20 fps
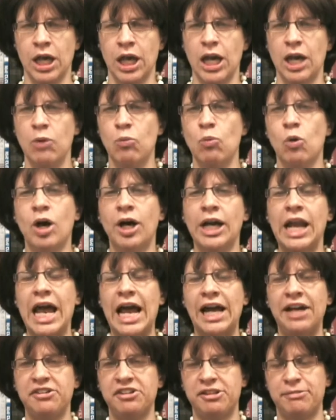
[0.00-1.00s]
In what
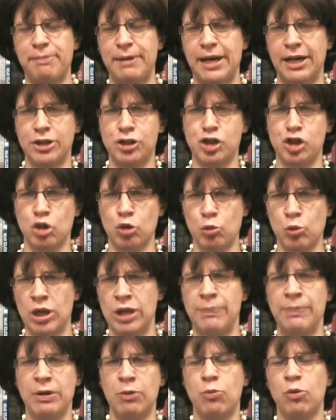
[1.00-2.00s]
aspect should
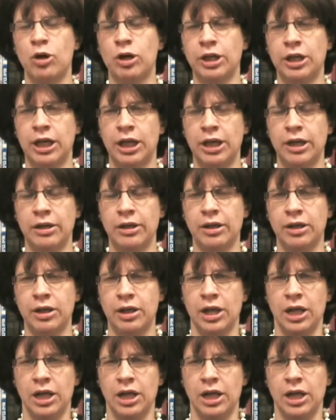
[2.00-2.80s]
we be working?